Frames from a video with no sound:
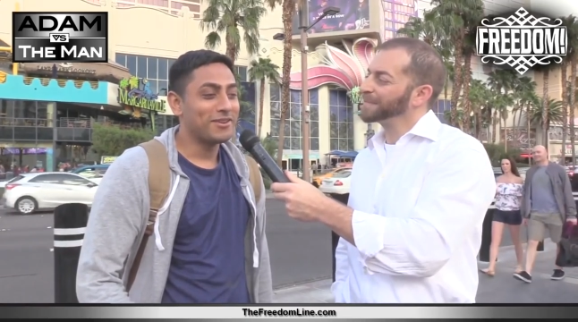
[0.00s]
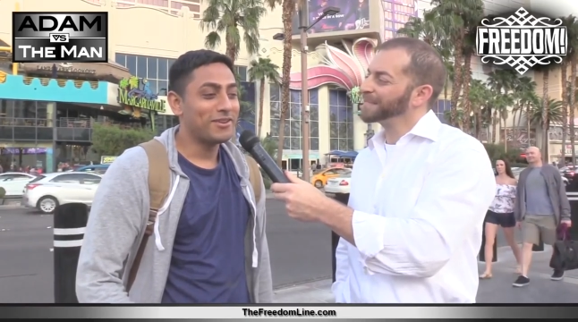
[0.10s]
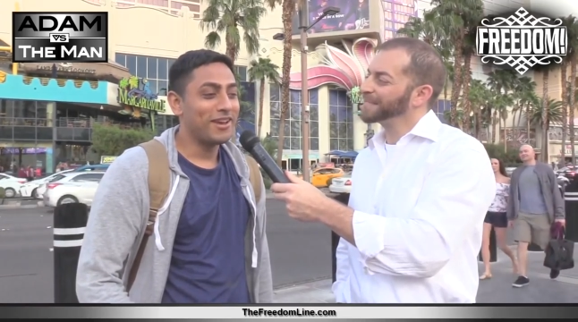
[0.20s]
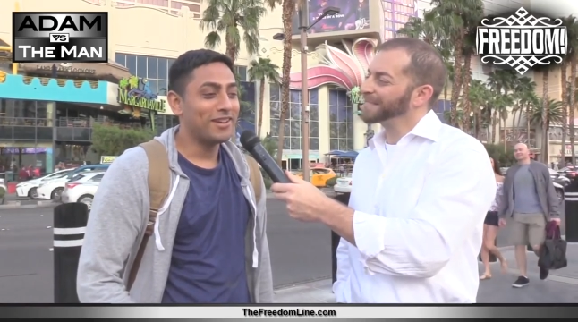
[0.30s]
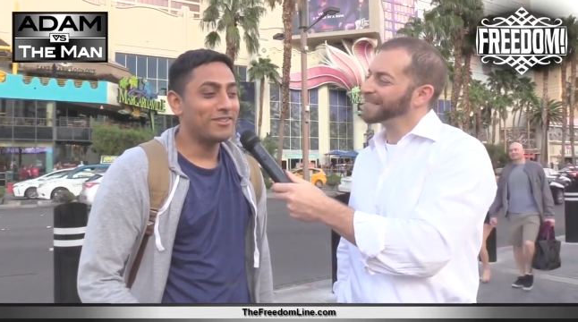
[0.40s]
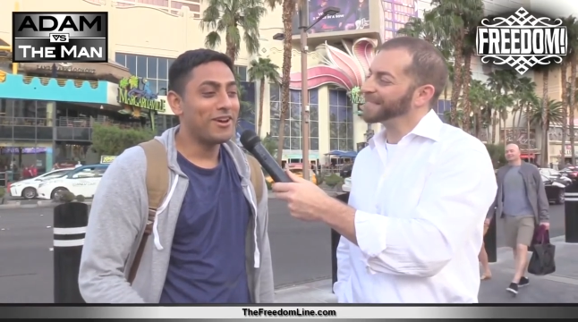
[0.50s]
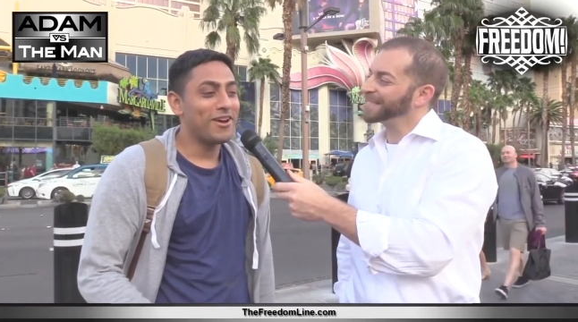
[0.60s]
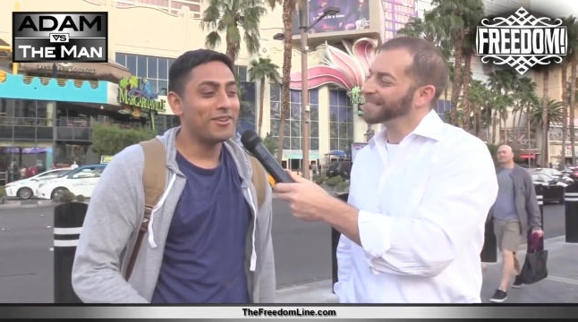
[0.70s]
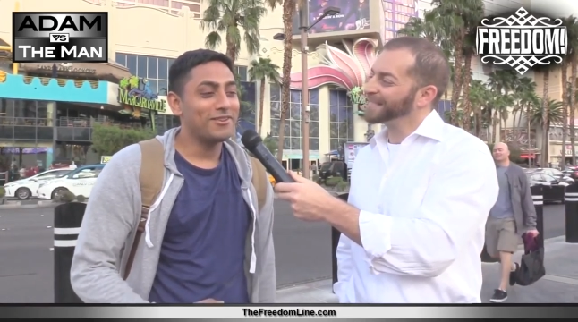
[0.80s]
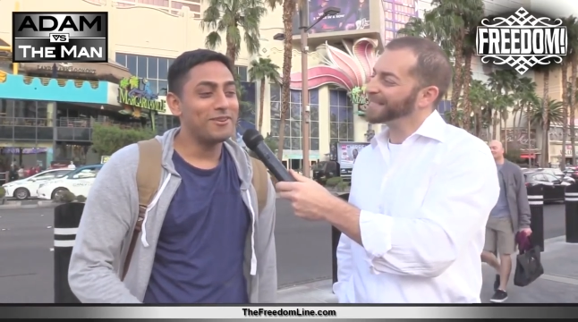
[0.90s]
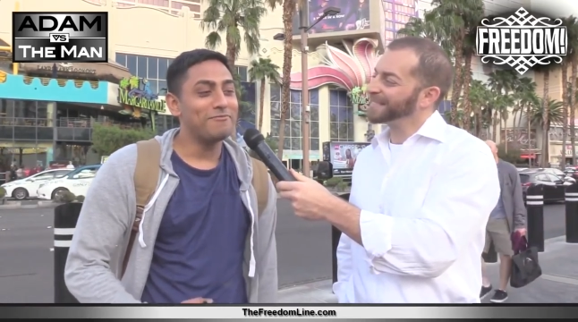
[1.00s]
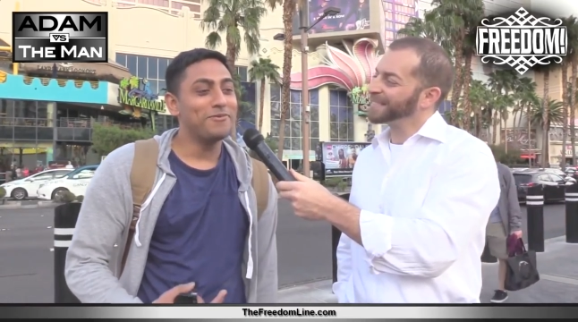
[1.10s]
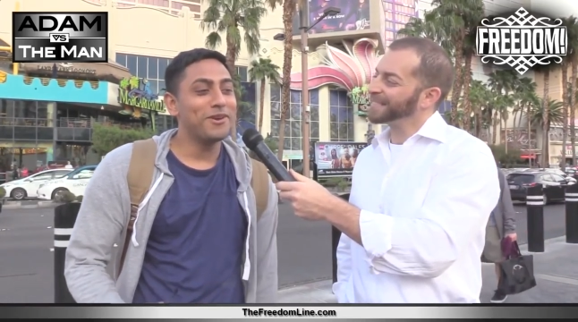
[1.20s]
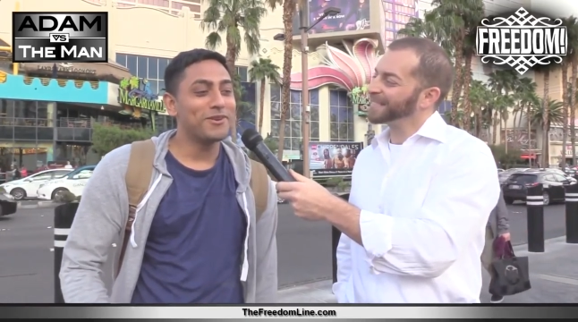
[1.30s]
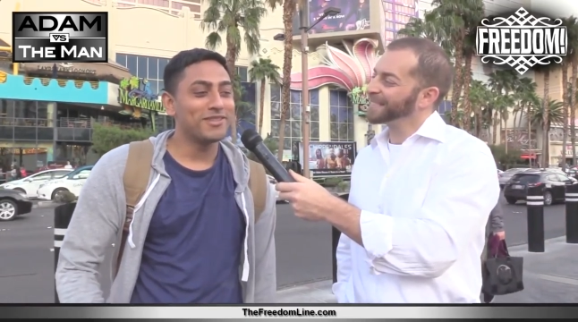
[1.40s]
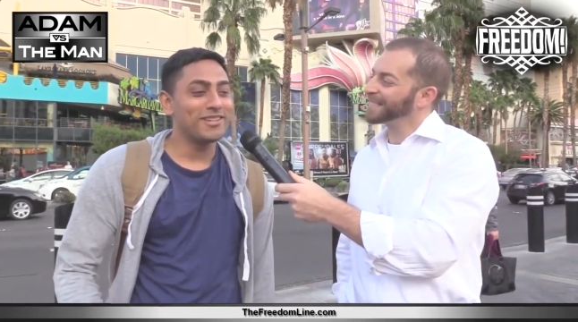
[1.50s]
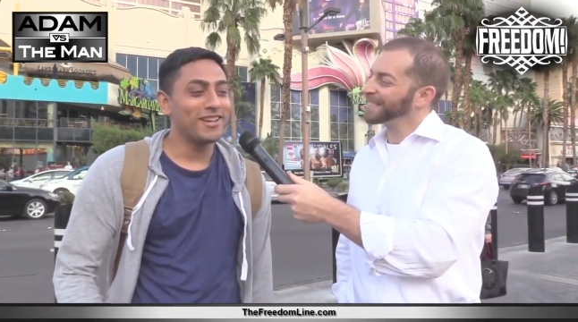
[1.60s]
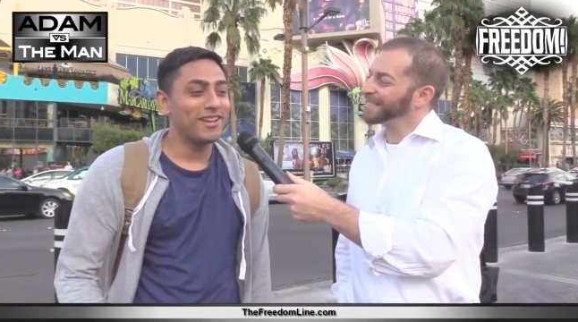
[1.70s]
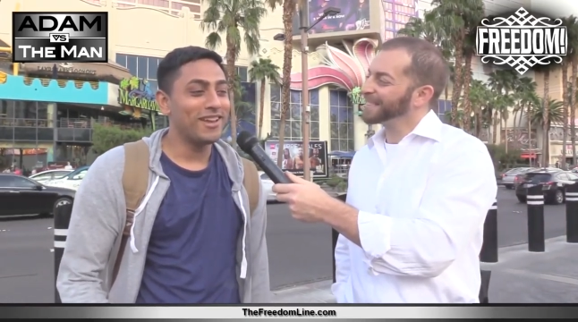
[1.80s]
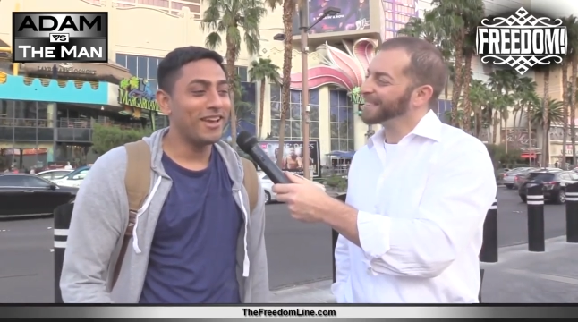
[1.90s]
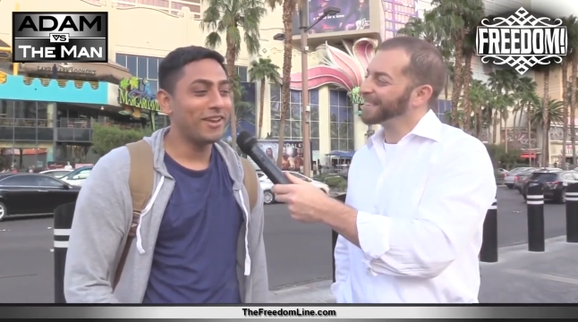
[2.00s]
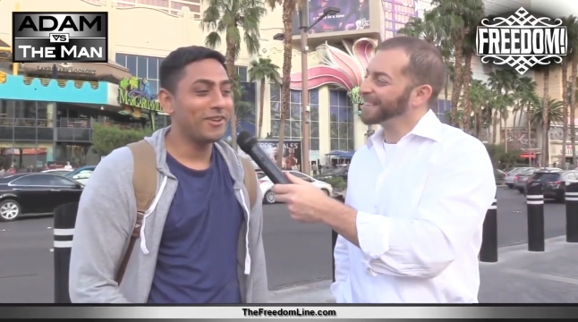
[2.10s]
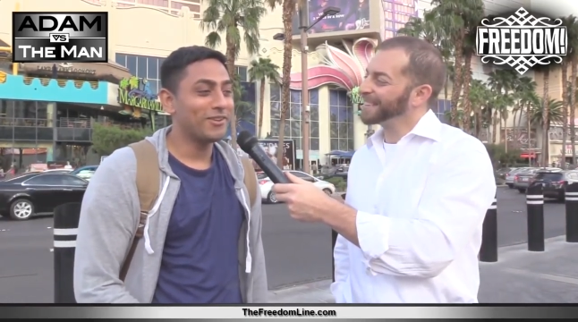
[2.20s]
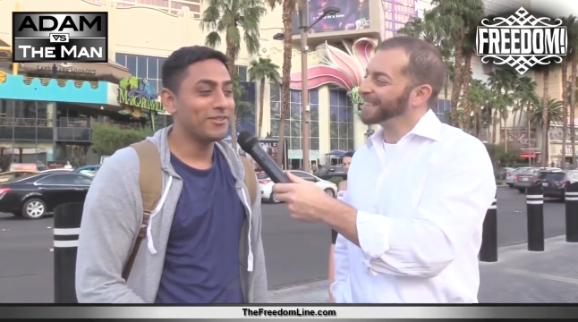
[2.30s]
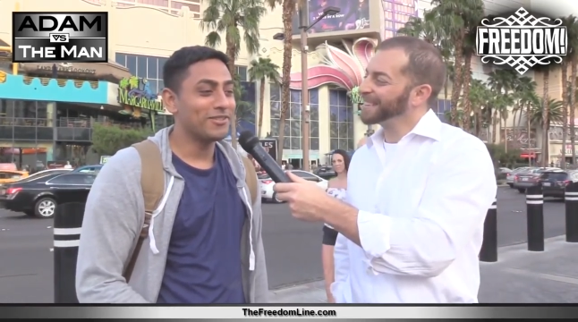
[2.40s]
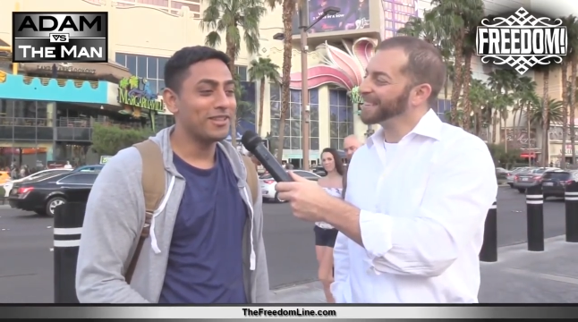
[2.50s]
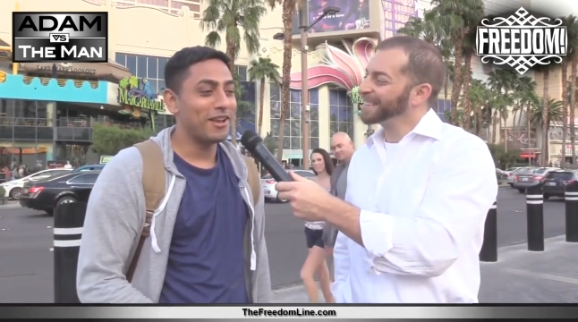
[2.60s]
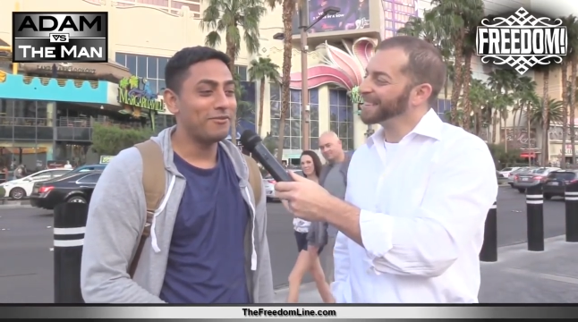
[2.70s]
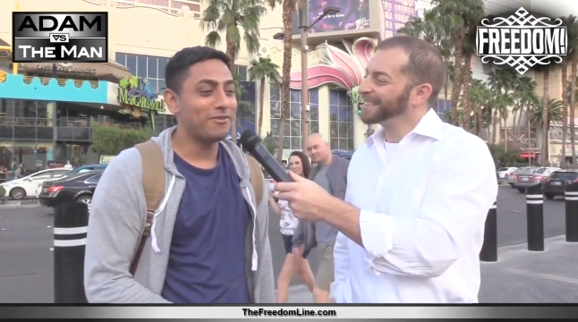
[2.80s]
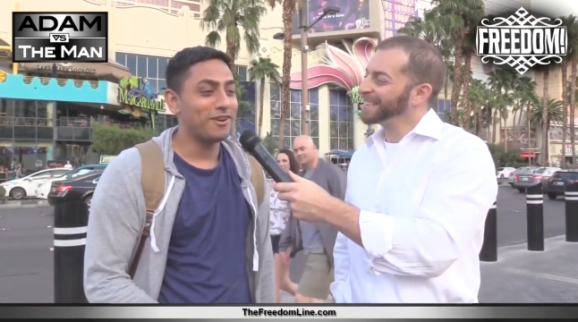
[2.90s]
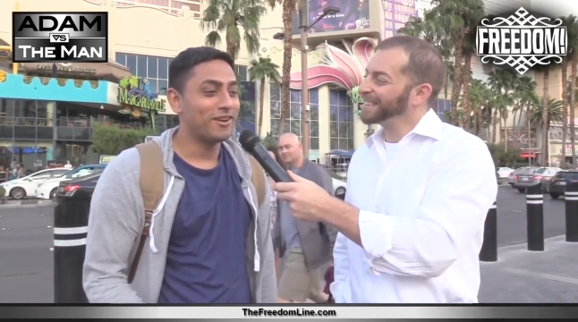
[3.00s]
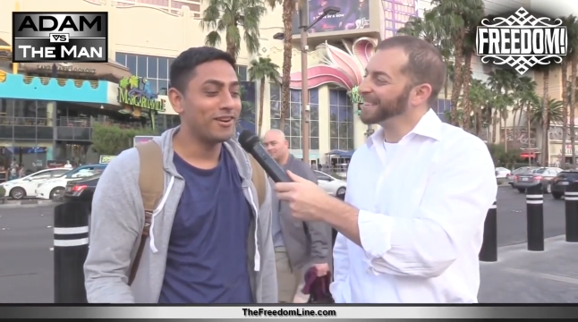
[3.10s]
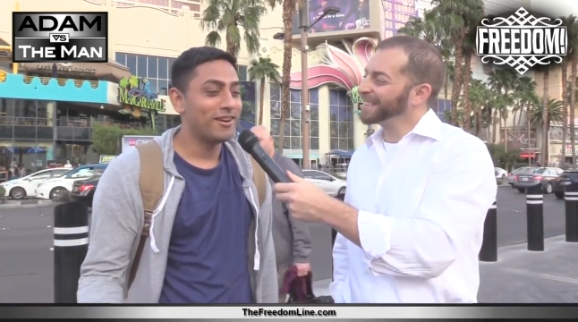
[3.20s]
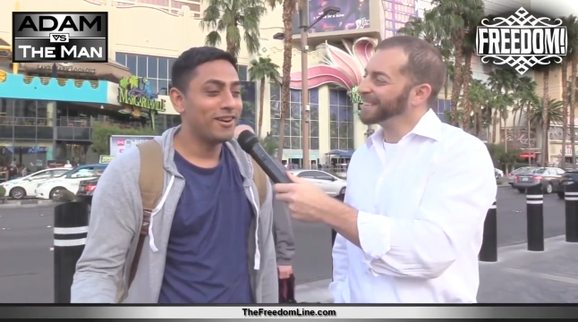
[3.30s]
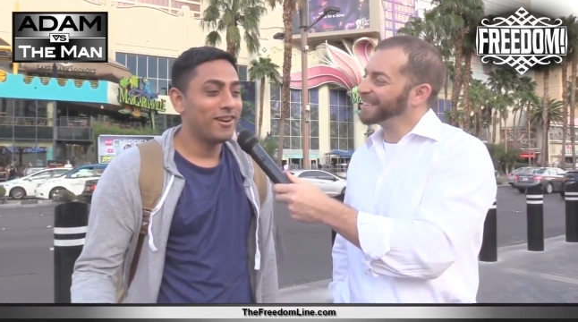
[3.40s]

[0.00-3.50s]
Speaker 1: you know, like don't abuse it and like you know just like for